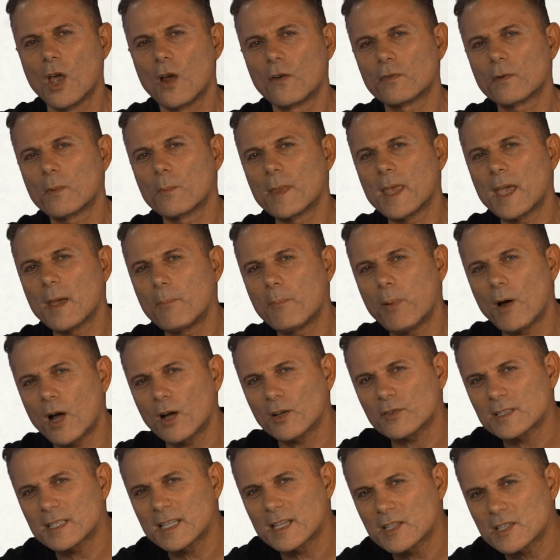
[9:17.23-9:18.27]
from their
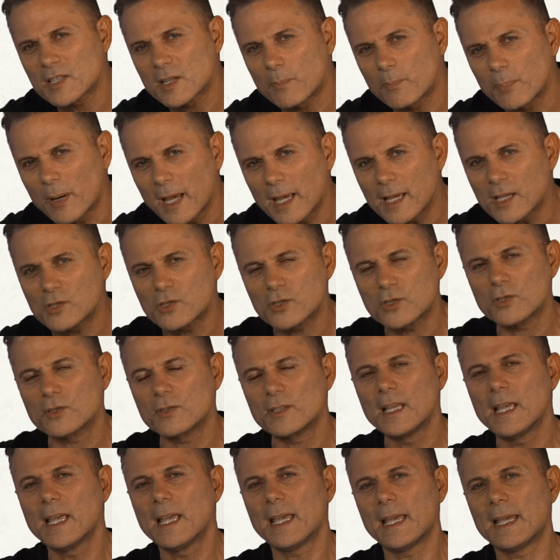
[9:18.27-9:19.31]

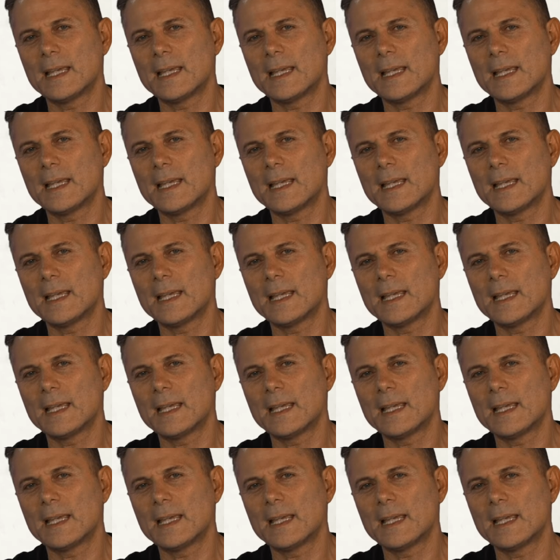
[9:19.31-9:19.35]
participation